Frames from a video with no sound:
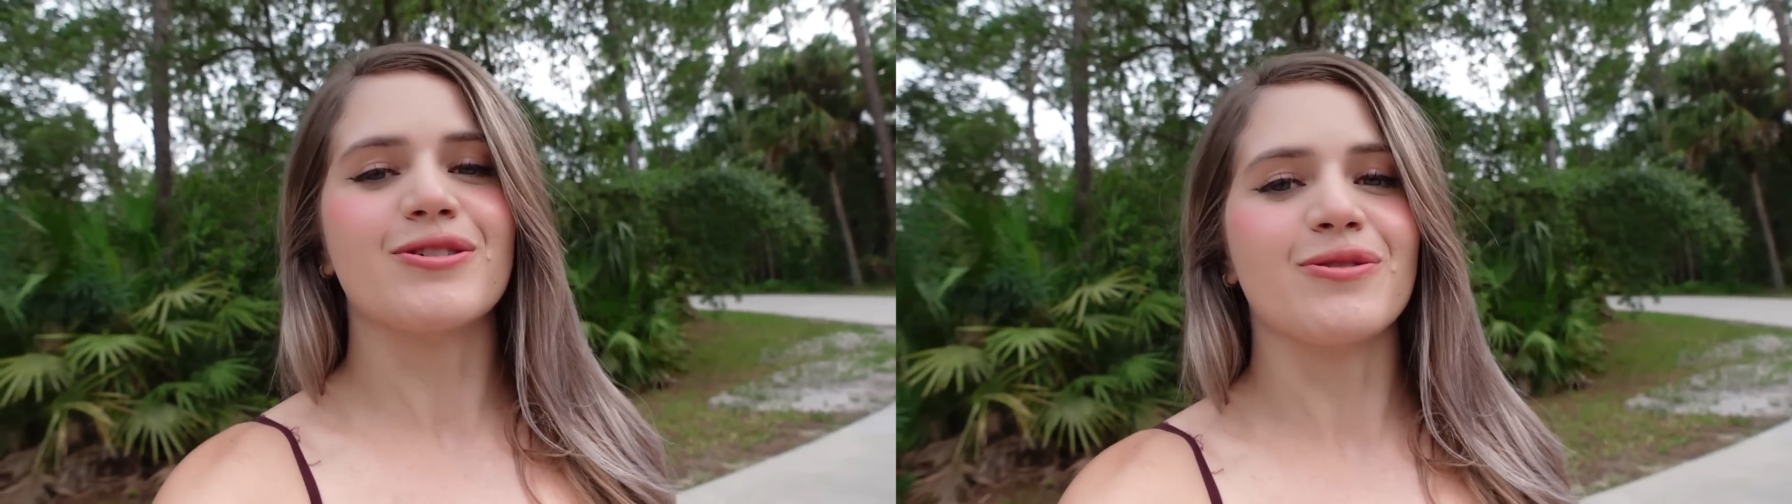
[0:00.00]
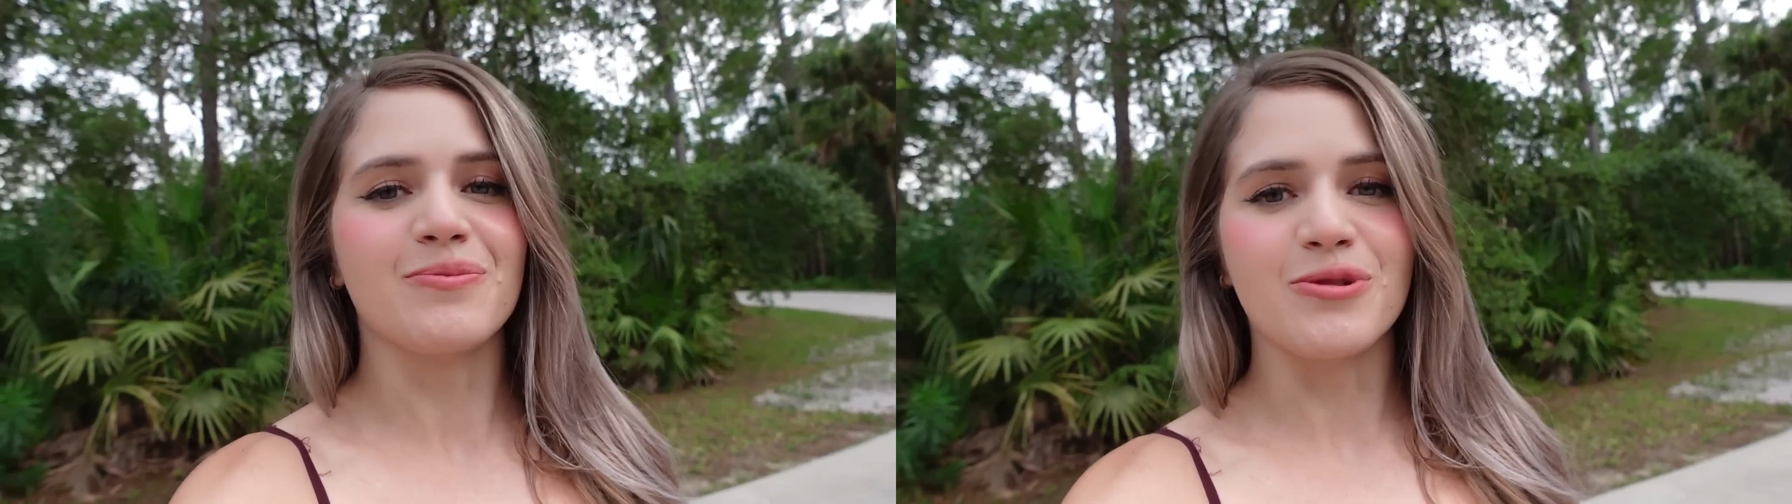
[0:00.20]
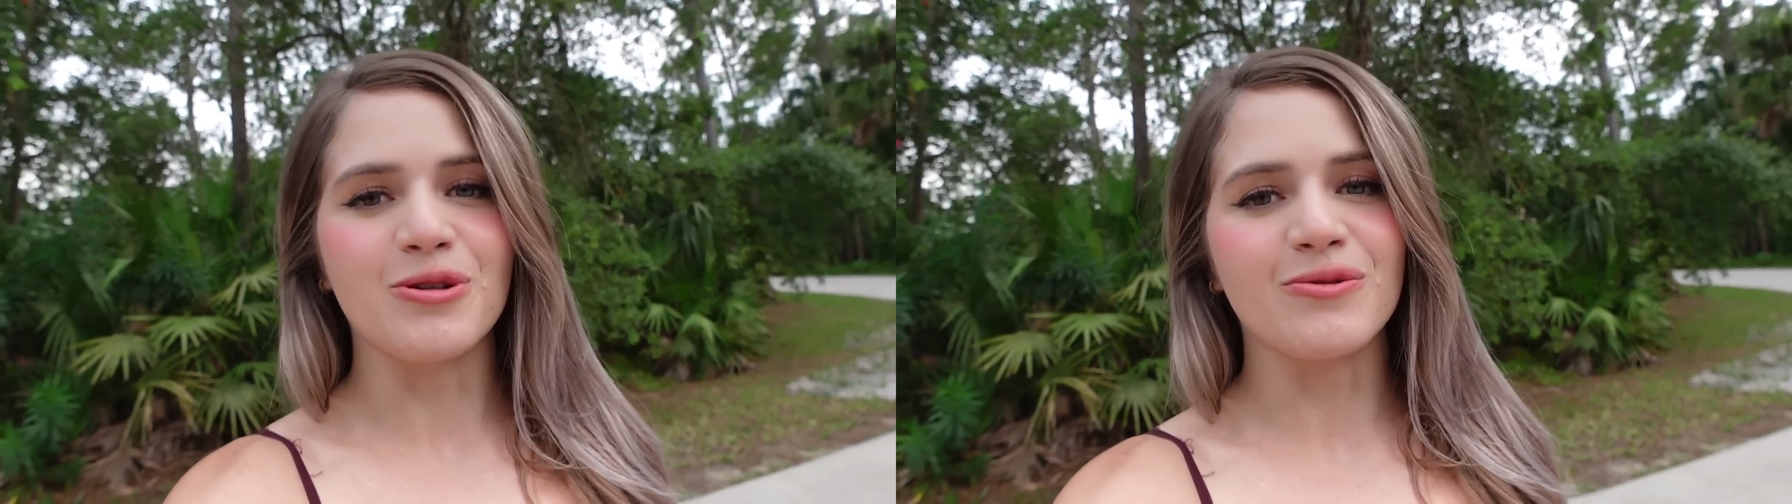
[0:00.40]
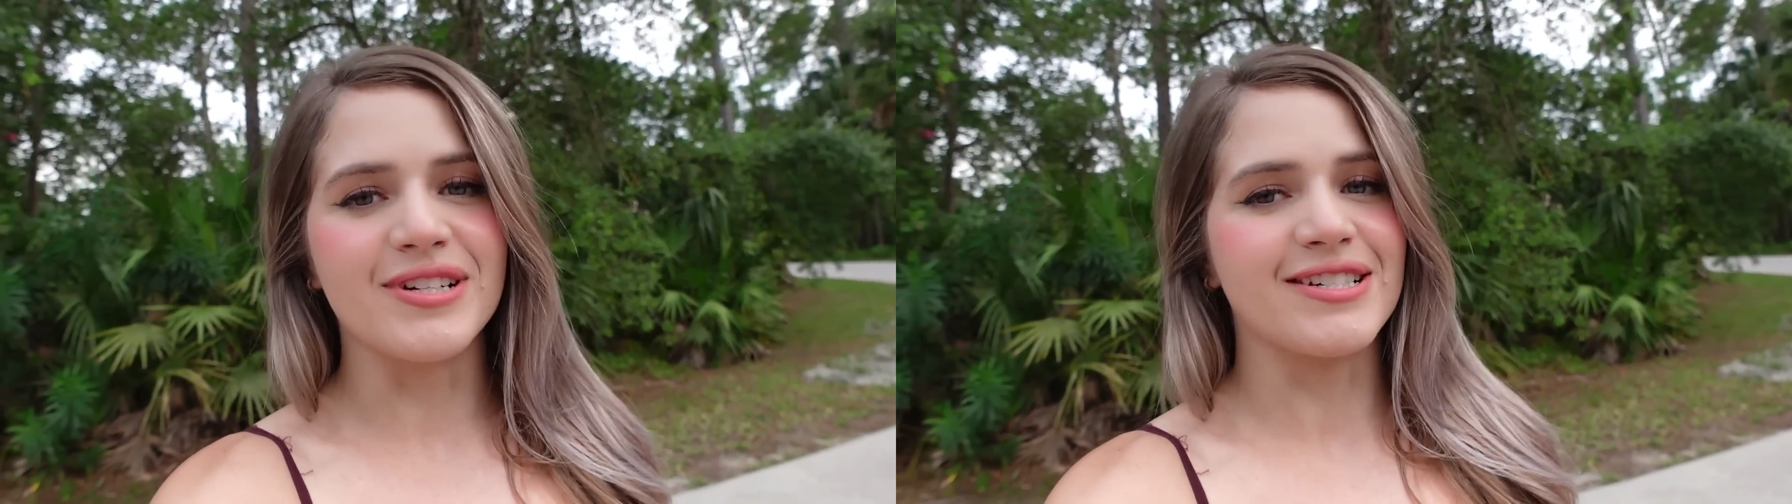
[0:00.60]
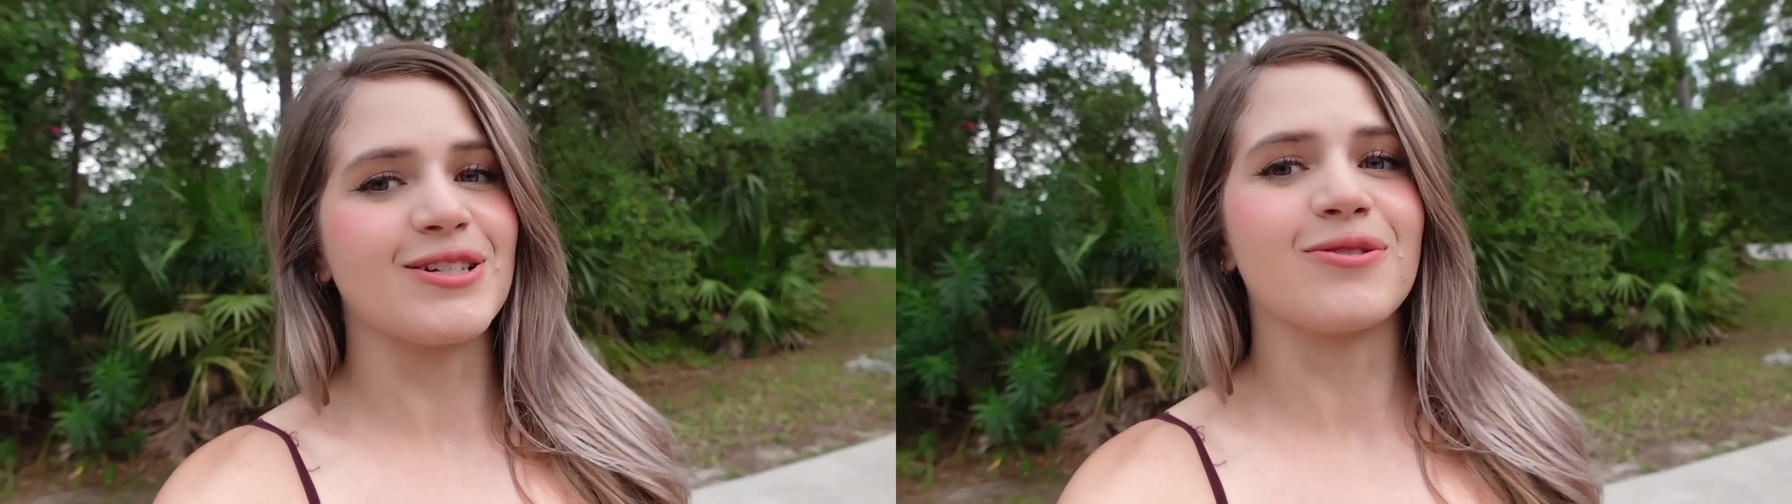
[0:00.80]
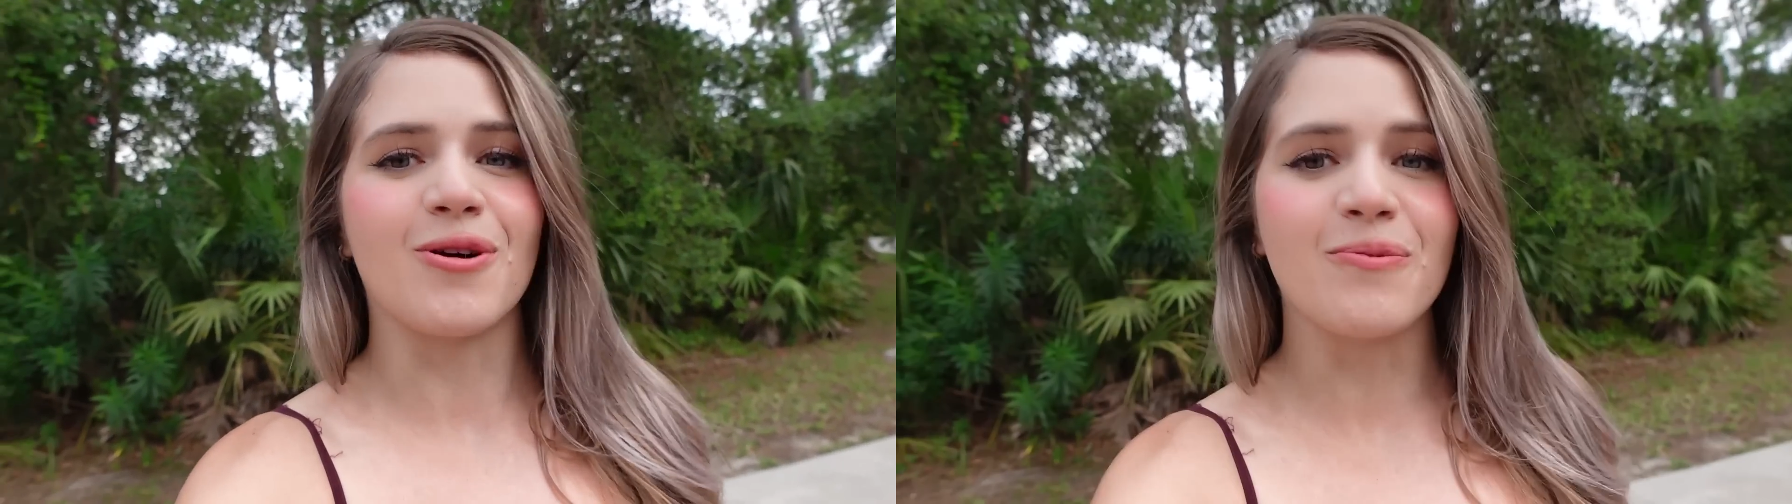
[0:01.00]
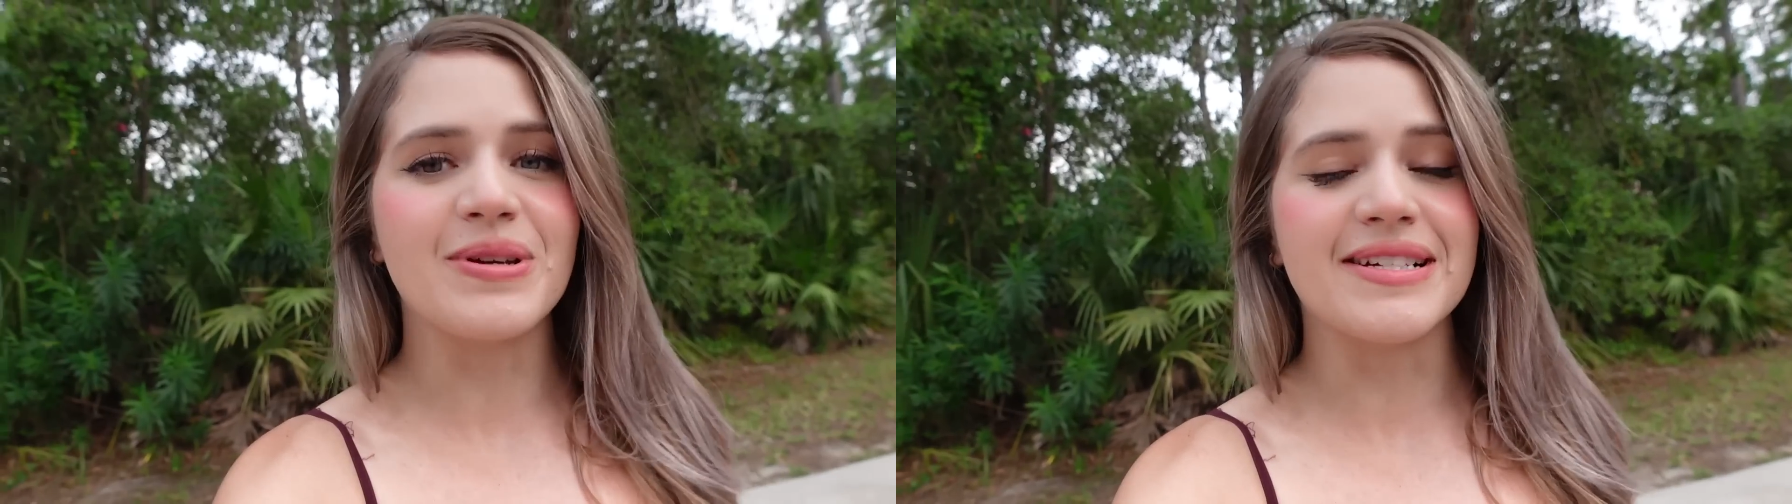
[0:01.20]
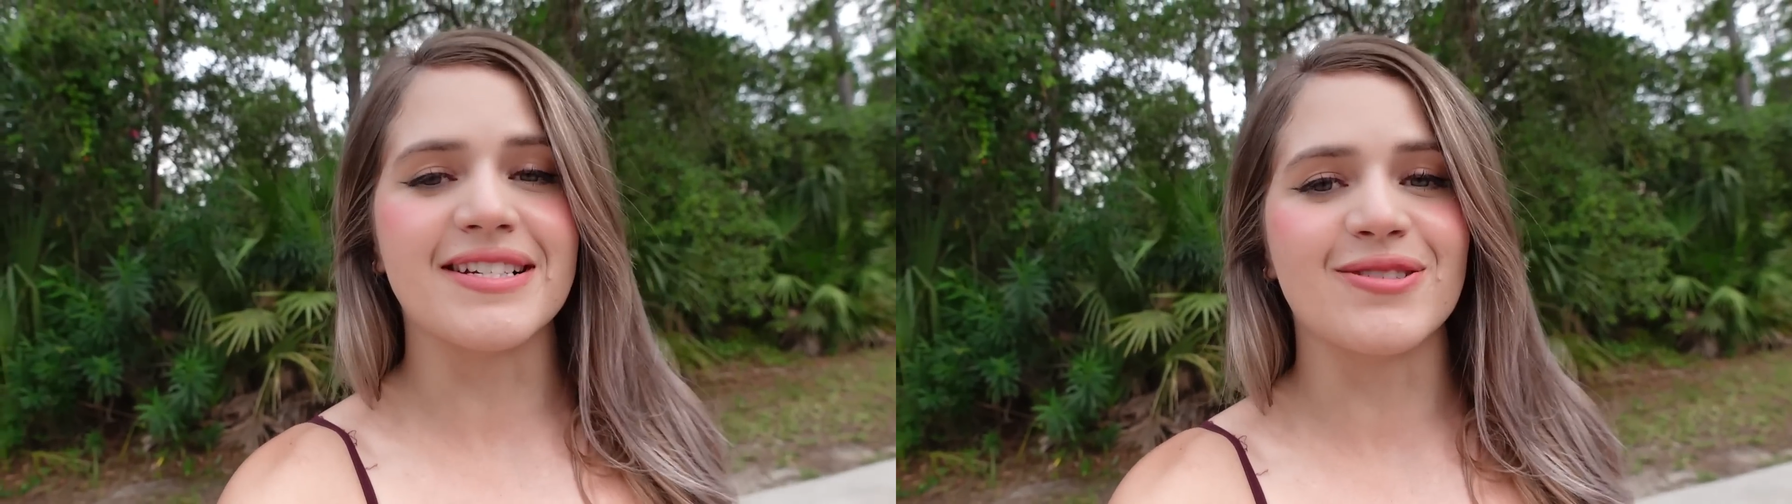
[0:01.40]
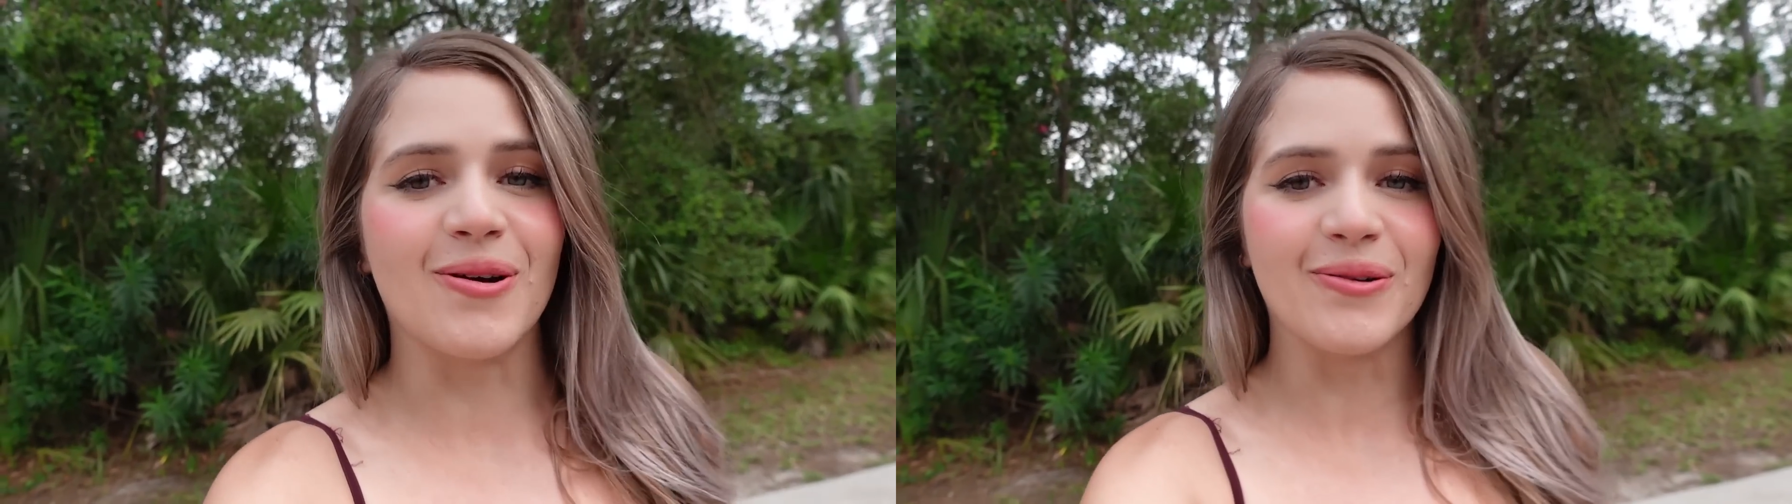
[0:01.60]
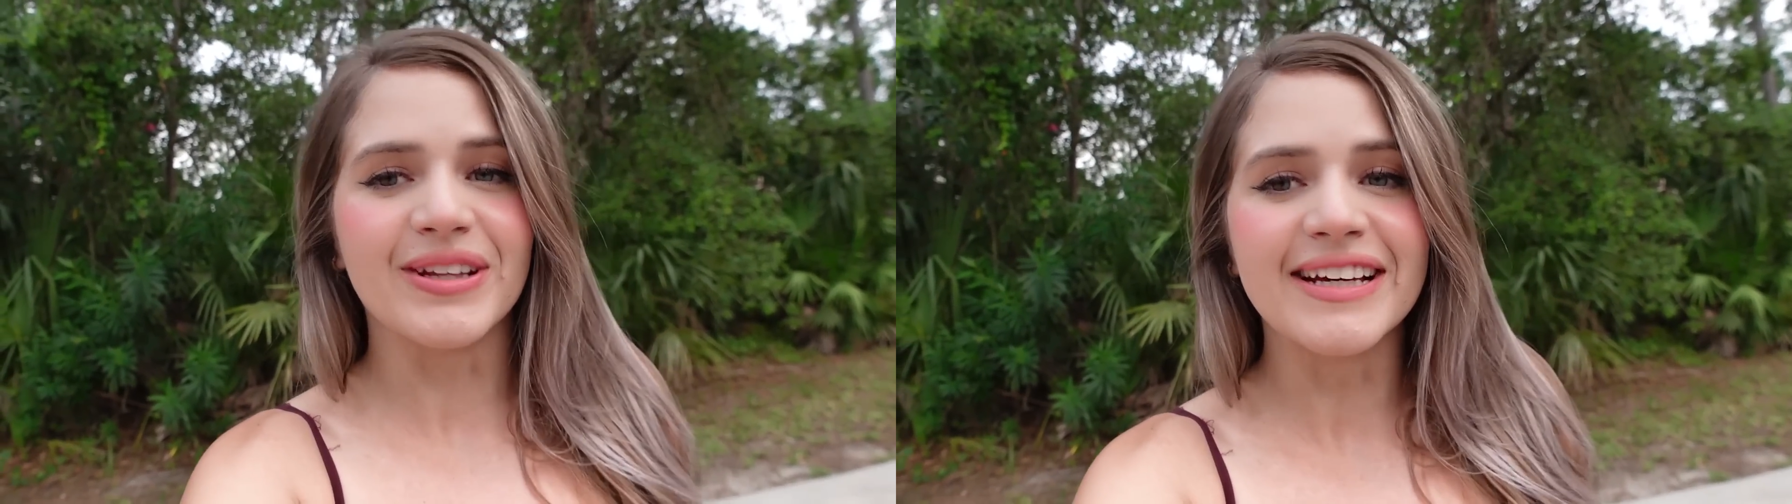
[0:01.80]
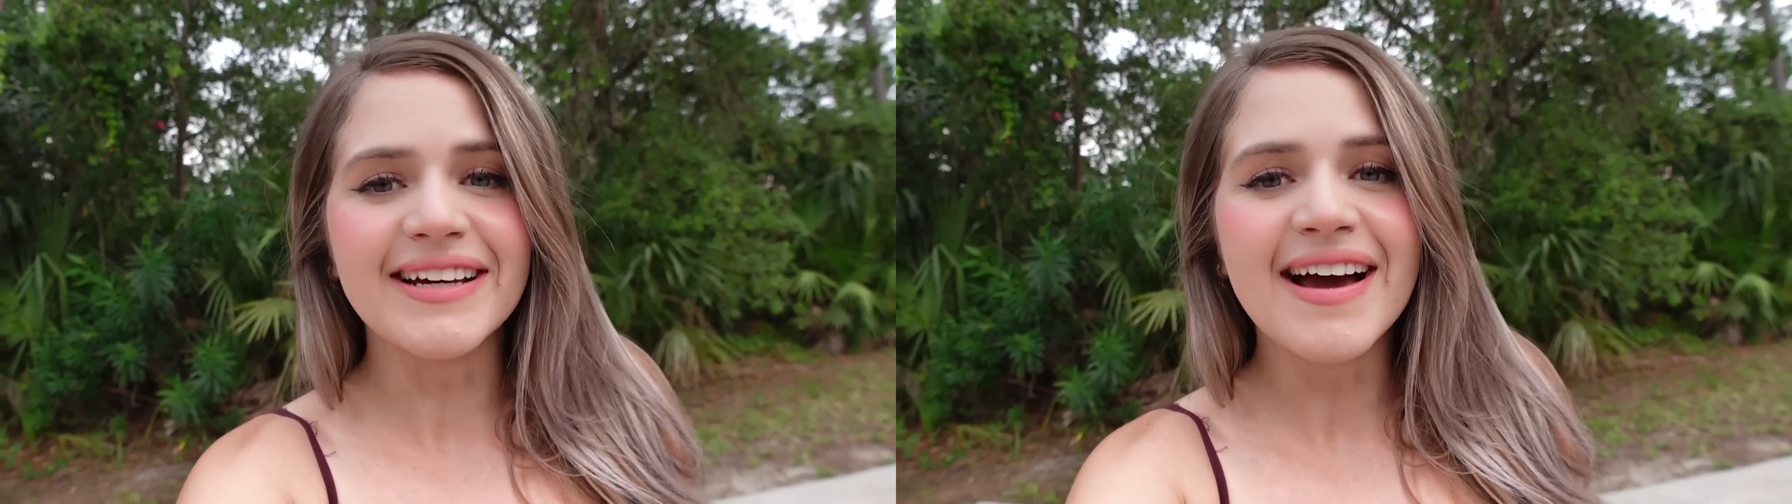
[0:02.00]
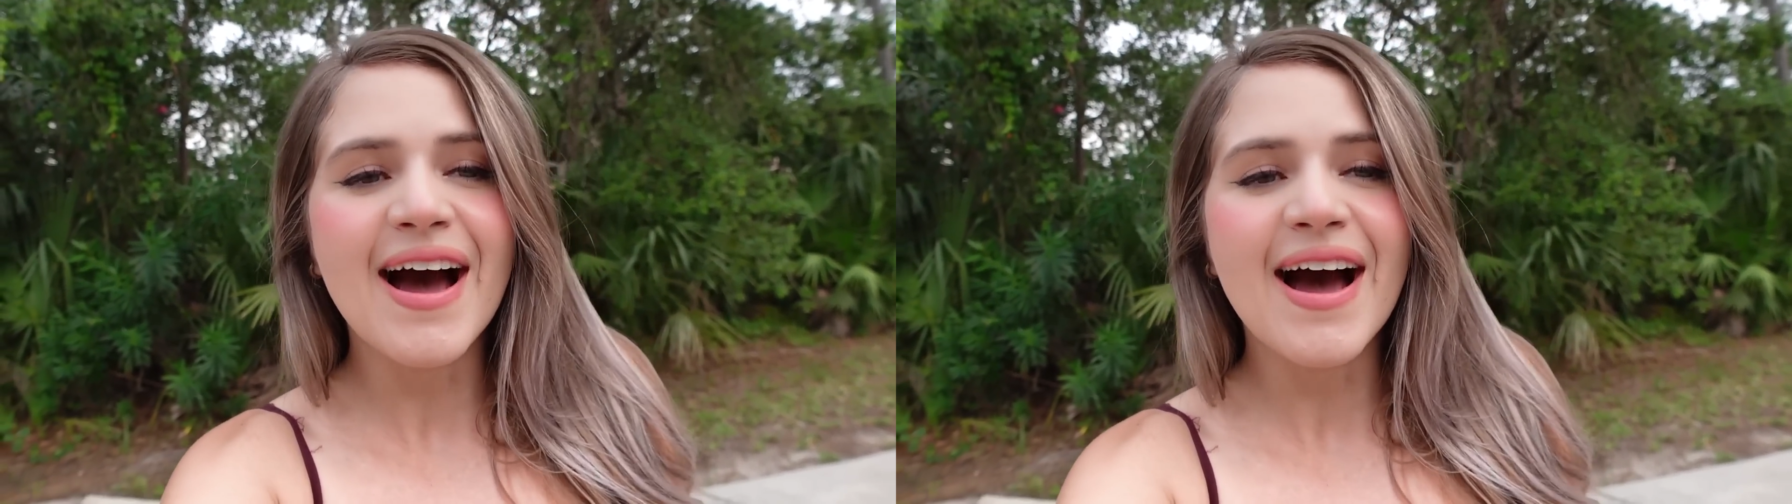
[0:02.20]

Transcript: to remove just the chrome pieces only.